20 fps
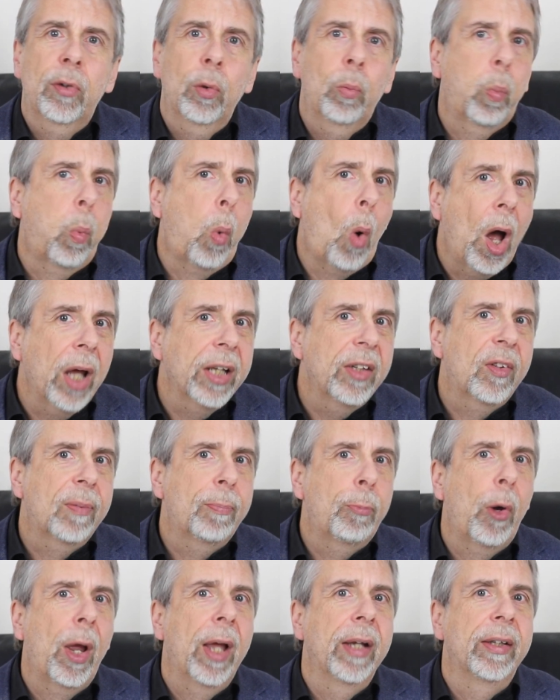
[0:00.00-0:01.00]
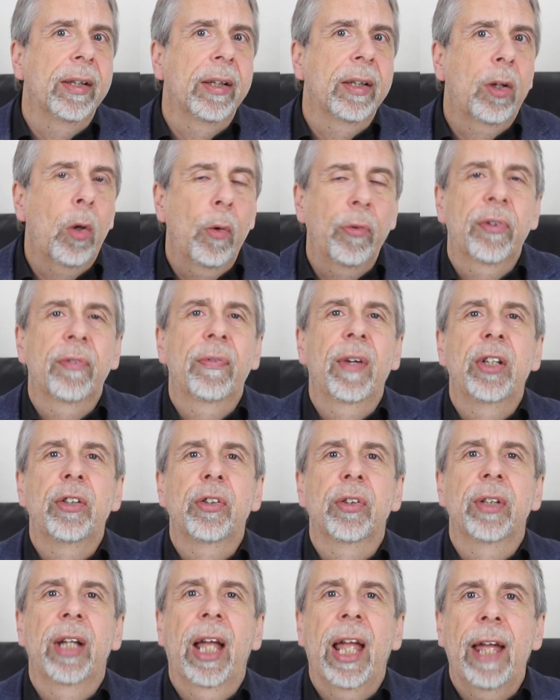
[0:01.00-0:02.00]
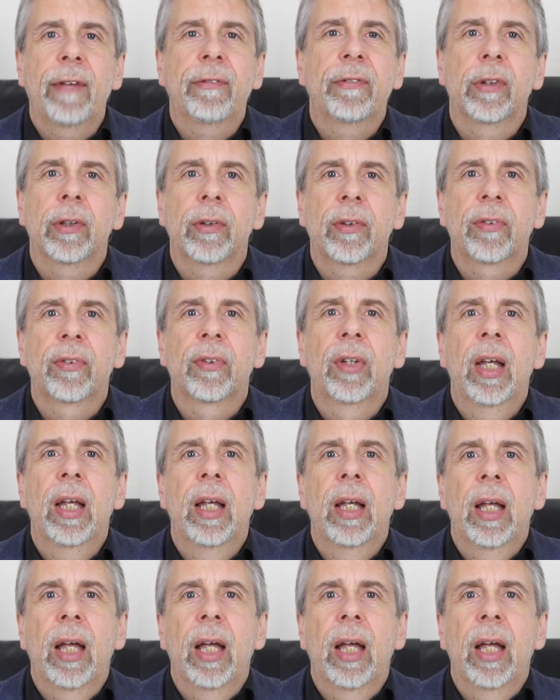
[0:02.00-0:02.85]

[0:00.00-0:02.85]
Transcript: to widespread conservation efforts